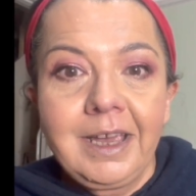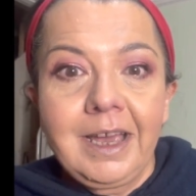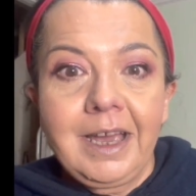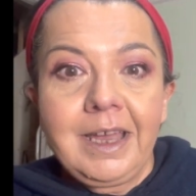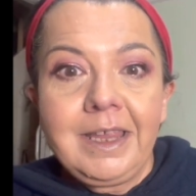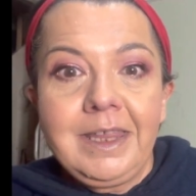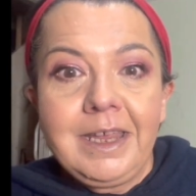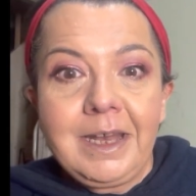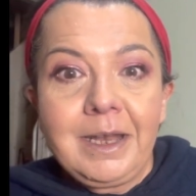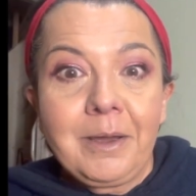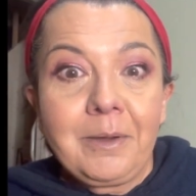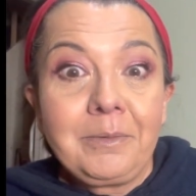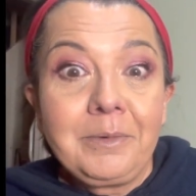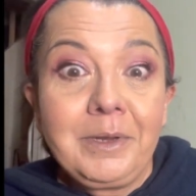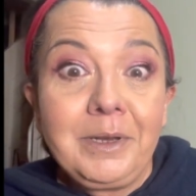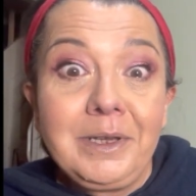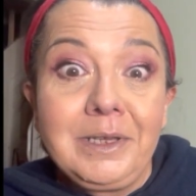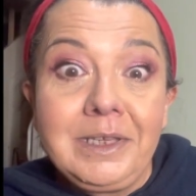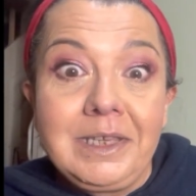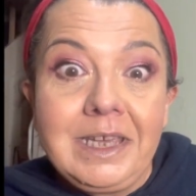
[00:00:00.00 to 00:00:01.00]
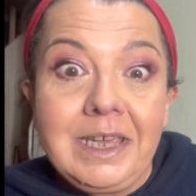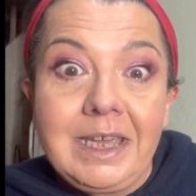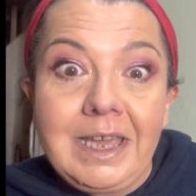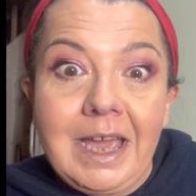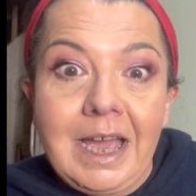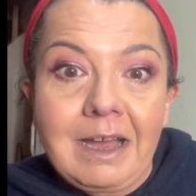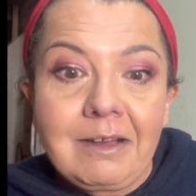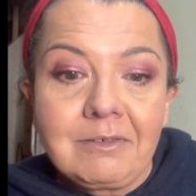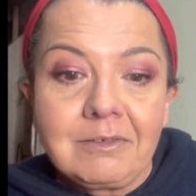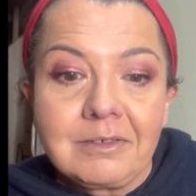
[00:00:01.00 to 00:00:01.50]
And then I'm going to dig
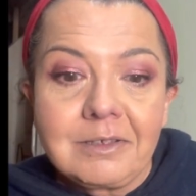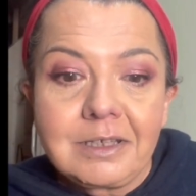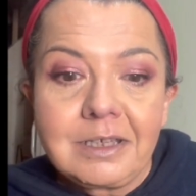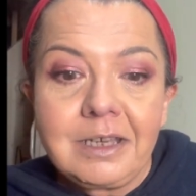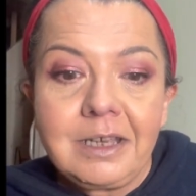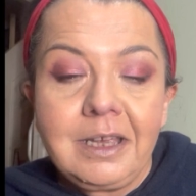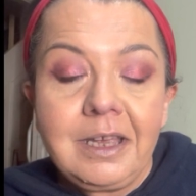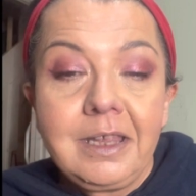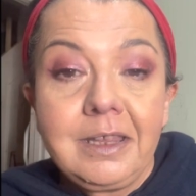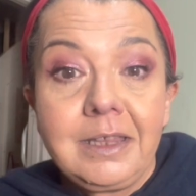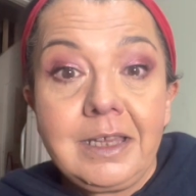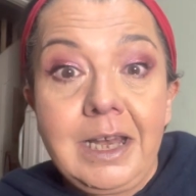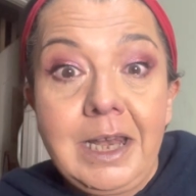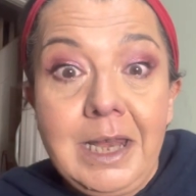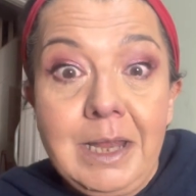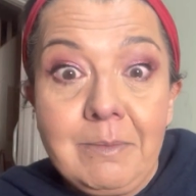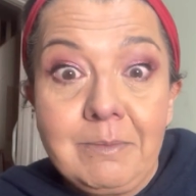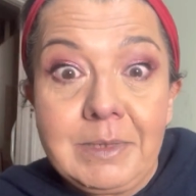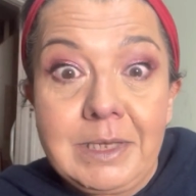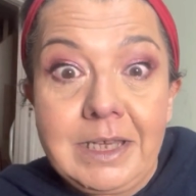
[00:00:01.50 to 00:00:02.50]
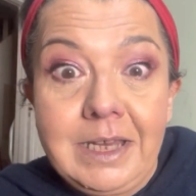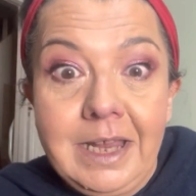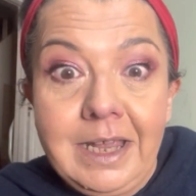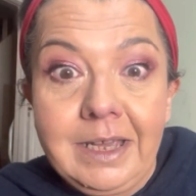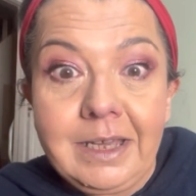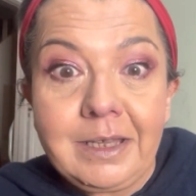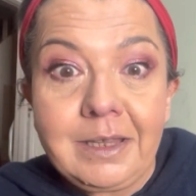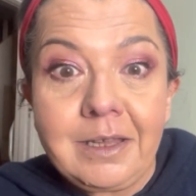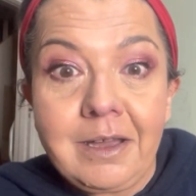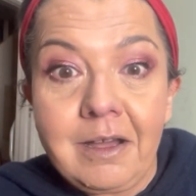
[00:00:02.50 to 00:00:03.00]
out the
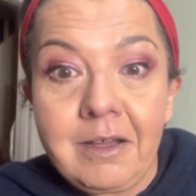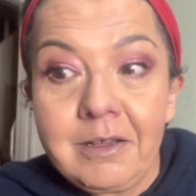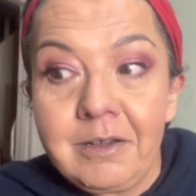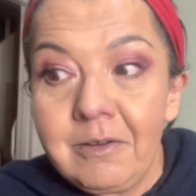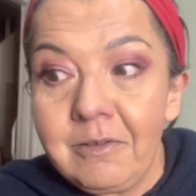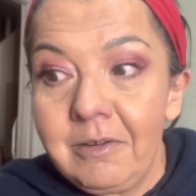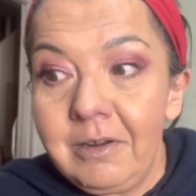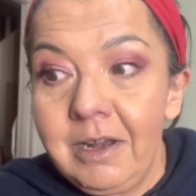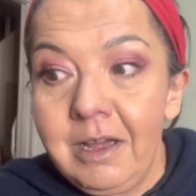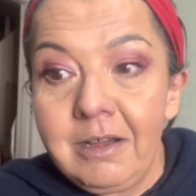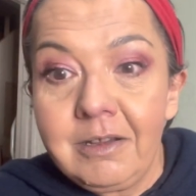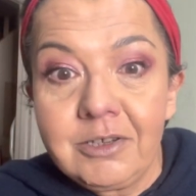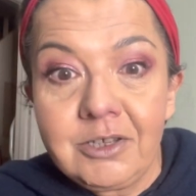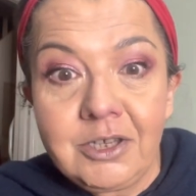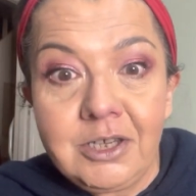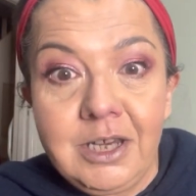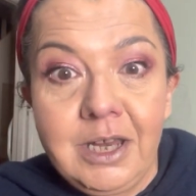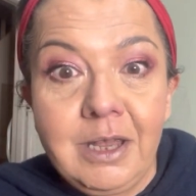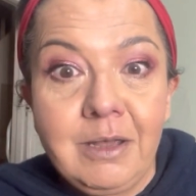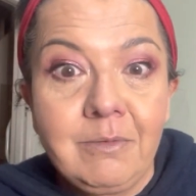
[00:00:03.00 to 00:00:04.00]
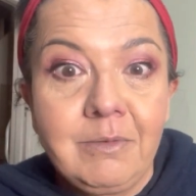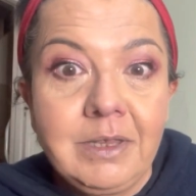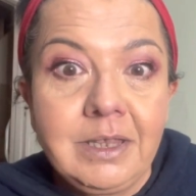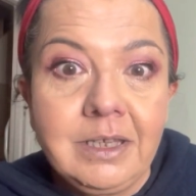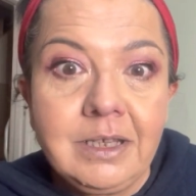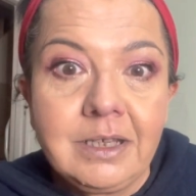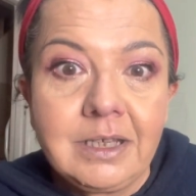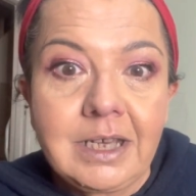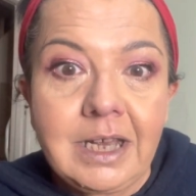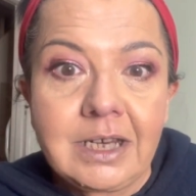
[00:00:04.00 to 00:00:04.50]
lipstick that I got last year with
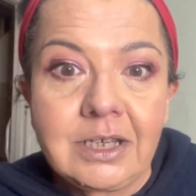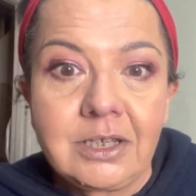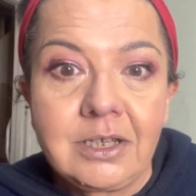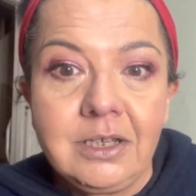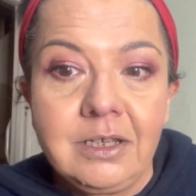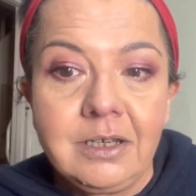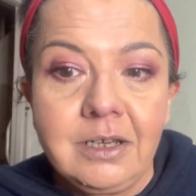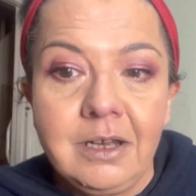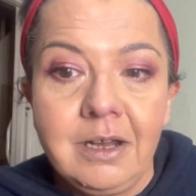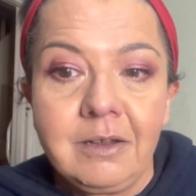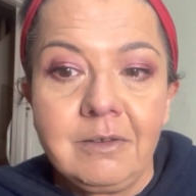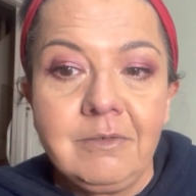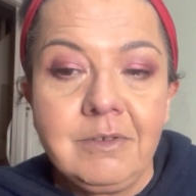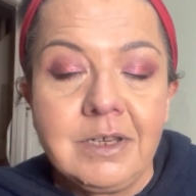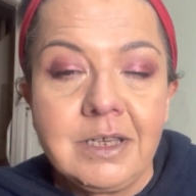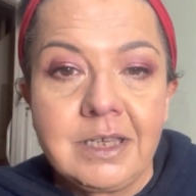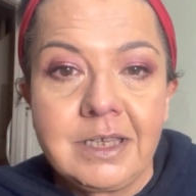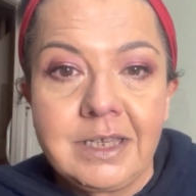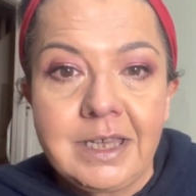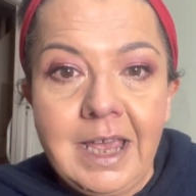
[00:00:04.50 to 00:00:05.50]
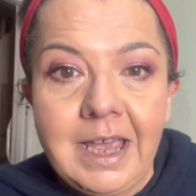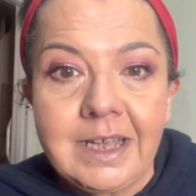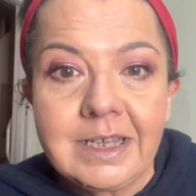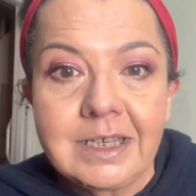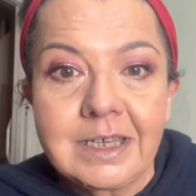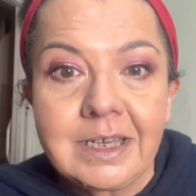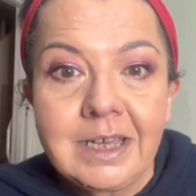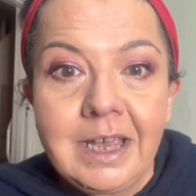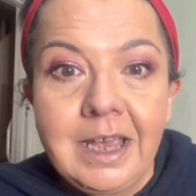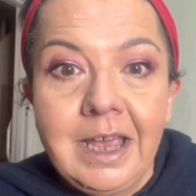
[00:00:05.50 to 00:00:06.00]
Natasha Denona's
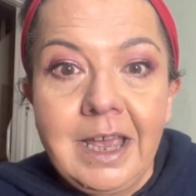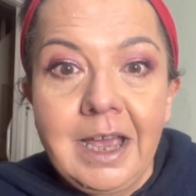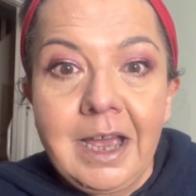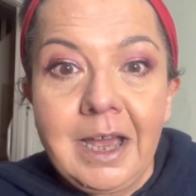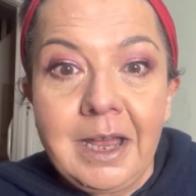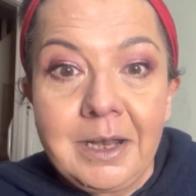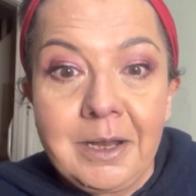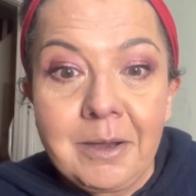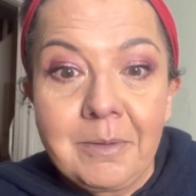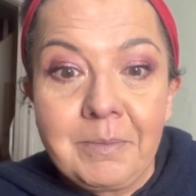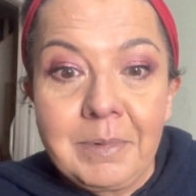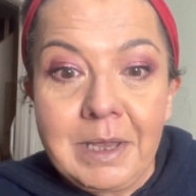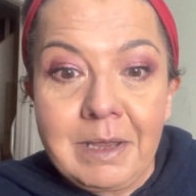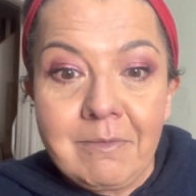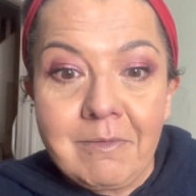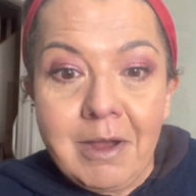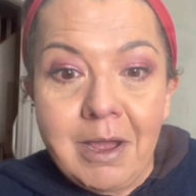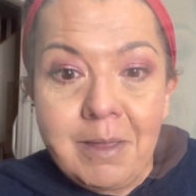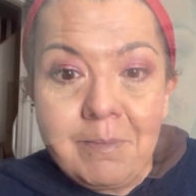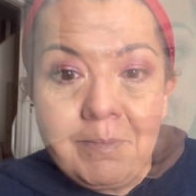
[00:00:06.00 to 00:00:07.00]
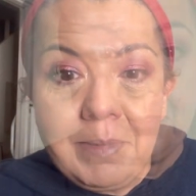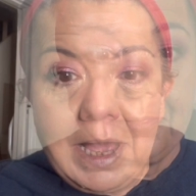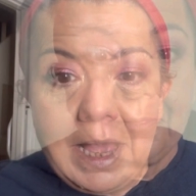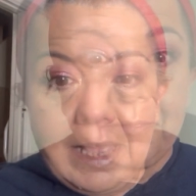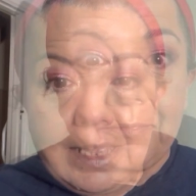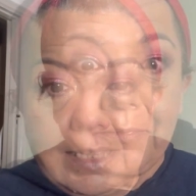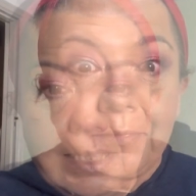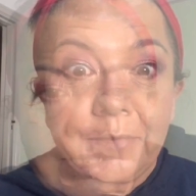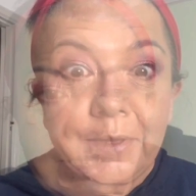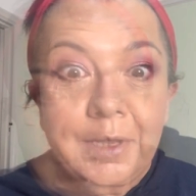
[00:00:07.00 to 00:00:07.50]
set. And I'll be right
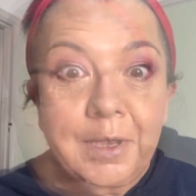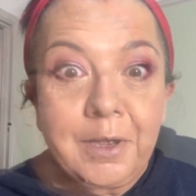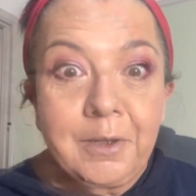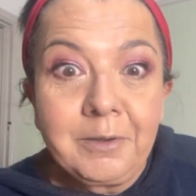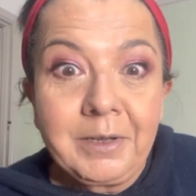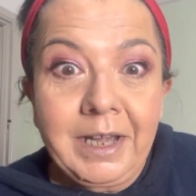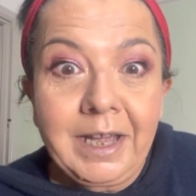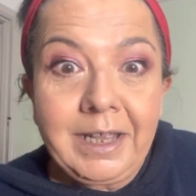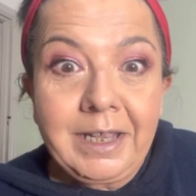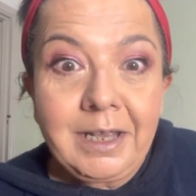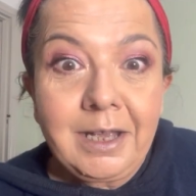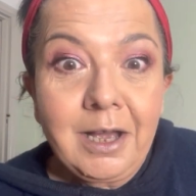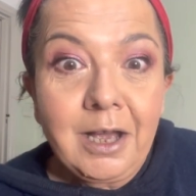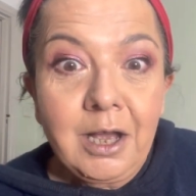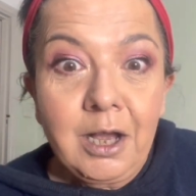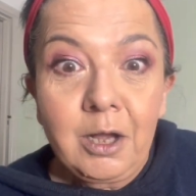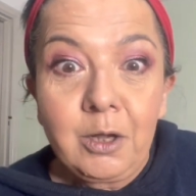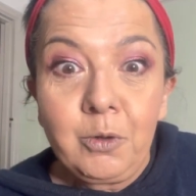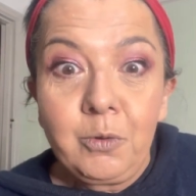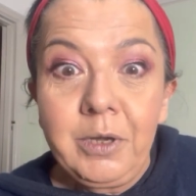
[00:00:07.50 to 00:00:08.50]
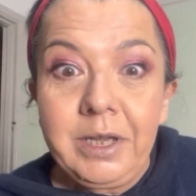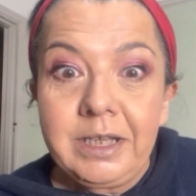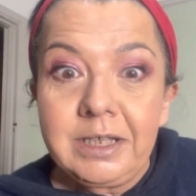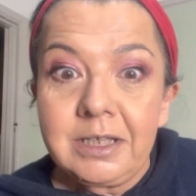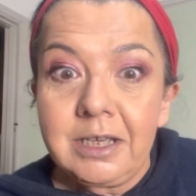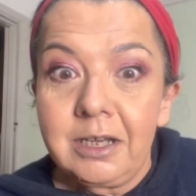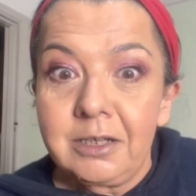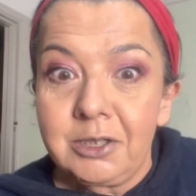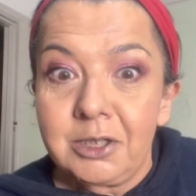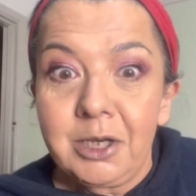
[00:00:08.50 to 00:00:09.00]
back. Okay, quick
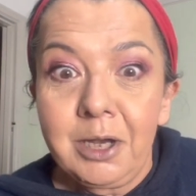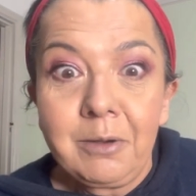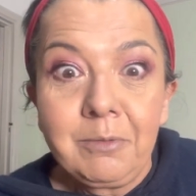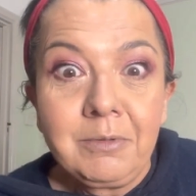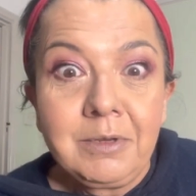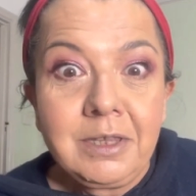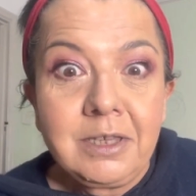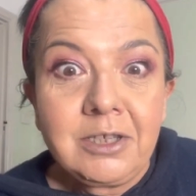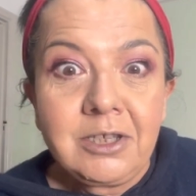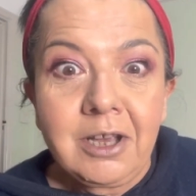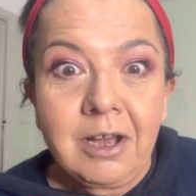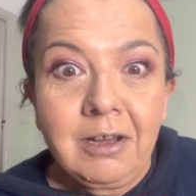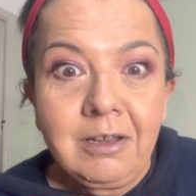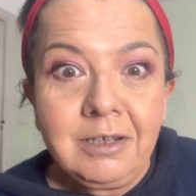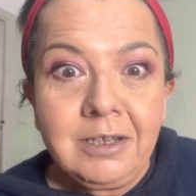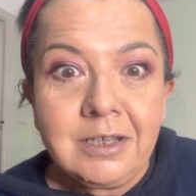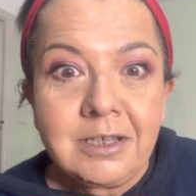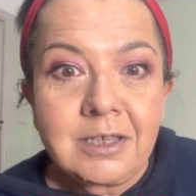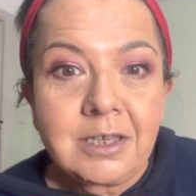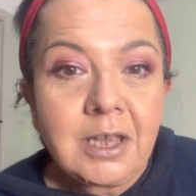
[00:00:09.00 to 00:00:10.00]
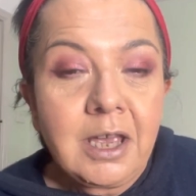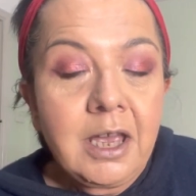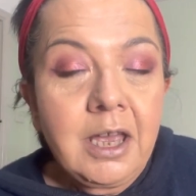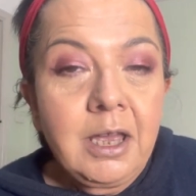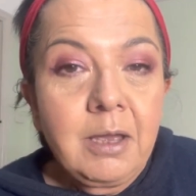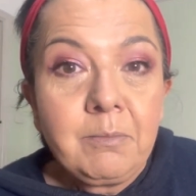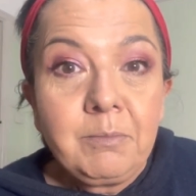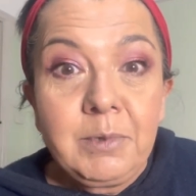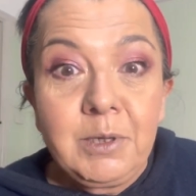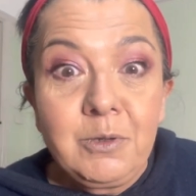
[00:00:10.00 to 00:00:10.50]
touch up with Charlotte's
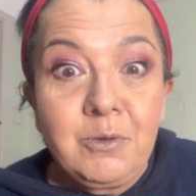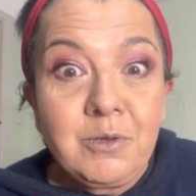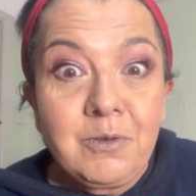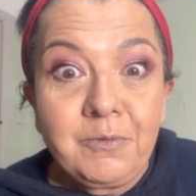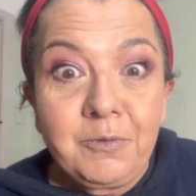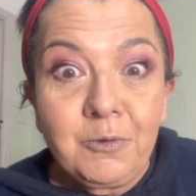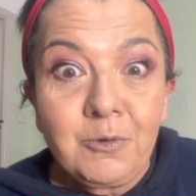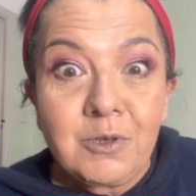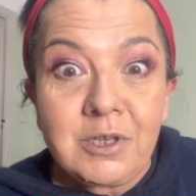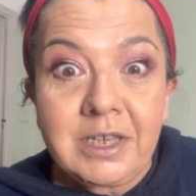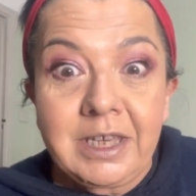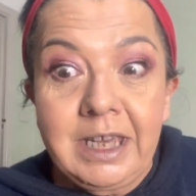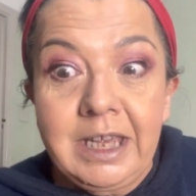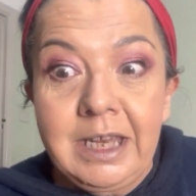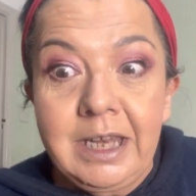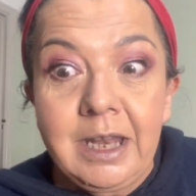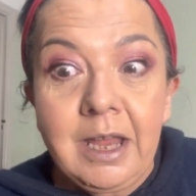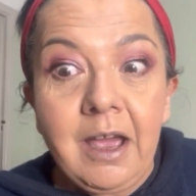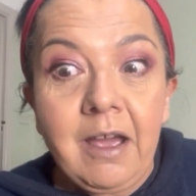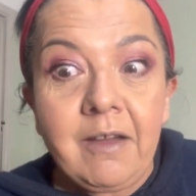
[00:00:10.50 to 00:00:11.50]
beautiful skin